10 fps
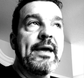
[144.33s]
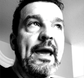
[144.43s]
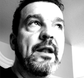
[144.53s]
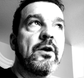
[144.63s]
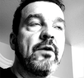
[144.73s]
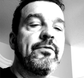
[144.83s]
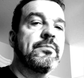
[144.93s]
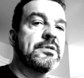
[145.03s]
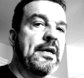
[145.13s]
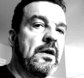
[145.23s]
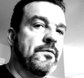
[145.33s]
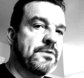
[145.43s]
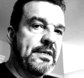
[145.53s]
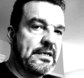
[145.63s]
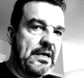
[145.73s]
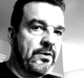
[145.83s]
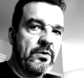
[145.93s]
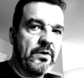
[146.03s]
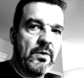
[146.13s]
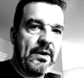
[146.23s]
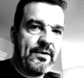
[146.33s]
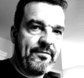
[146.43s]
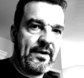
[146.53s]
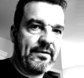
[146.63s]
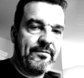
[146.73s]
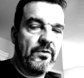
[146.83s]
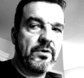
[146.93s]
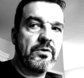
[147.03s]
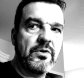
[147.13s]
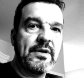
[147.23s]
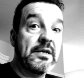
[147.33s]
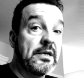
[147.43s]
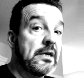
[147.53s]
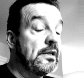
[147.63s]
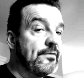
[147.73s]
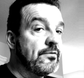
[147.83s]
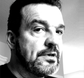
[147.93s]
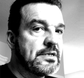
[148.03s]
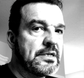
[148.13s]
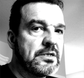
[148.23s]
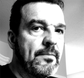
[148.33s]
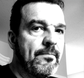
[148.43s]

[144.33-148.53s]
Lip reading: In and of themselves, these are not going to end the fight for you. You need a delivery system.